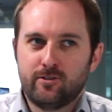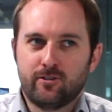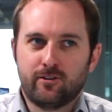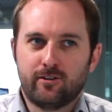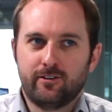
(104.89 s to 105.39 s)

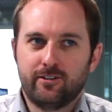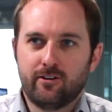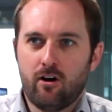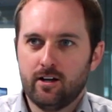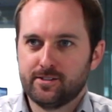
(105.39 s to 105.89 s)

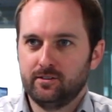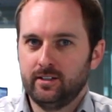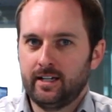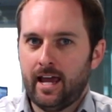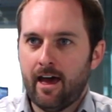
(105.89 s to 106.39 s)
You're
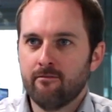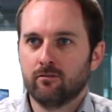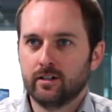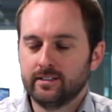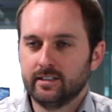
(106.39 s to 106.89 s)
hustling
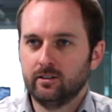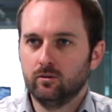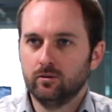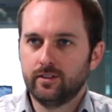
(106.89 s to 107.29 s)
every single